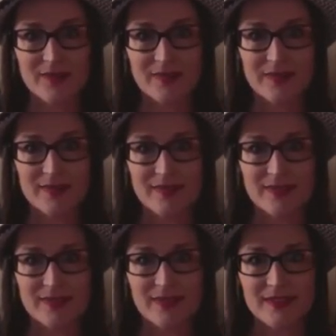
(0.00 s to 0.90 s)

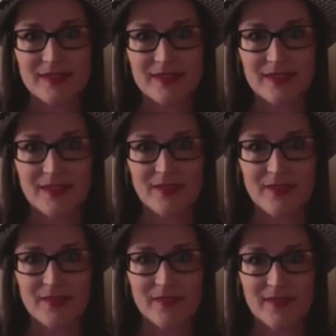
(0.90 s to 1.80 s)

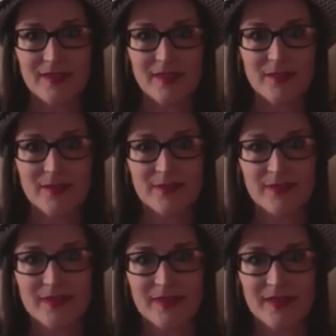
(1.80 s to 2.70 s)

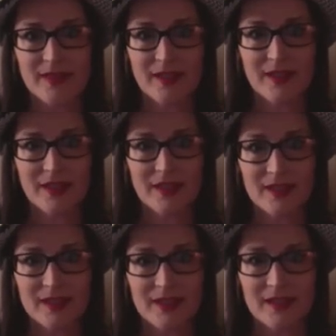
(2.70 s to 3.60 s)

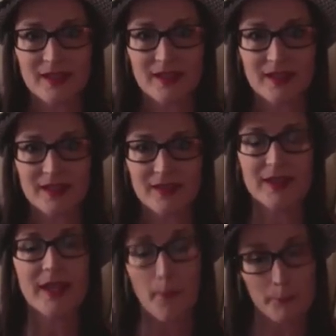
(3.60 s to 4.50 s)

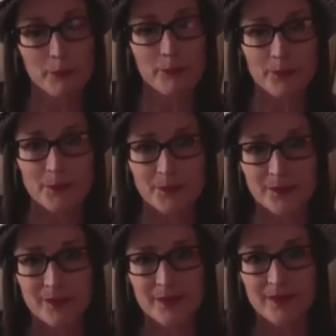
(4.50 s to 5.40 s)

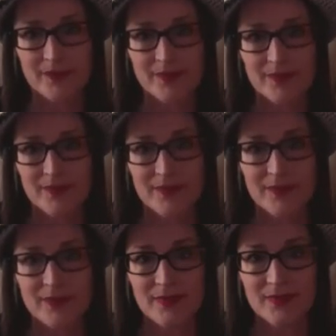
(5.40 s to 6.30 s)

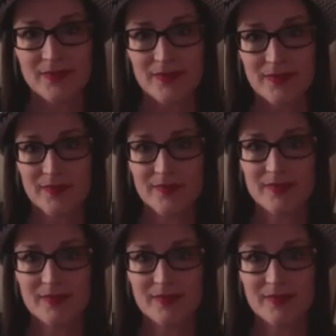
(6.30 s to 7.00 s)
This person isn't speaking.